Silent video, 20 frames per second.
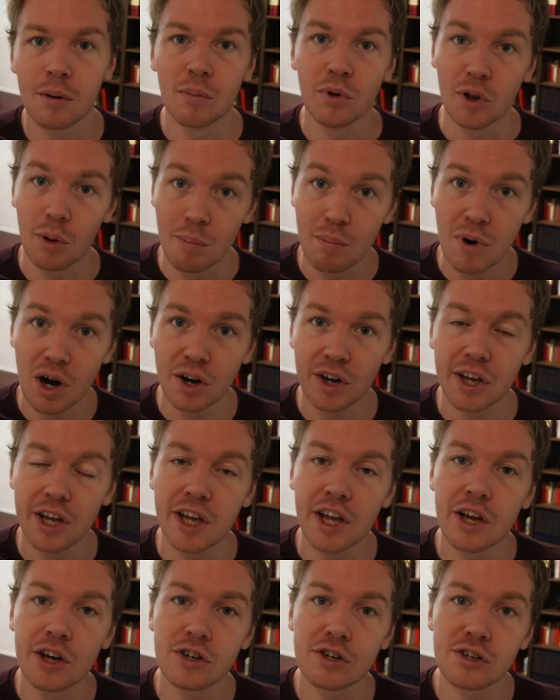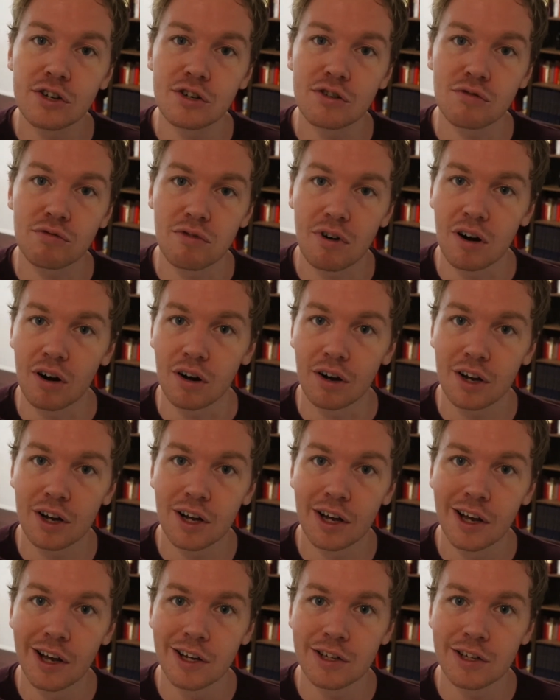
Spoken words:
but the monkey shrunk.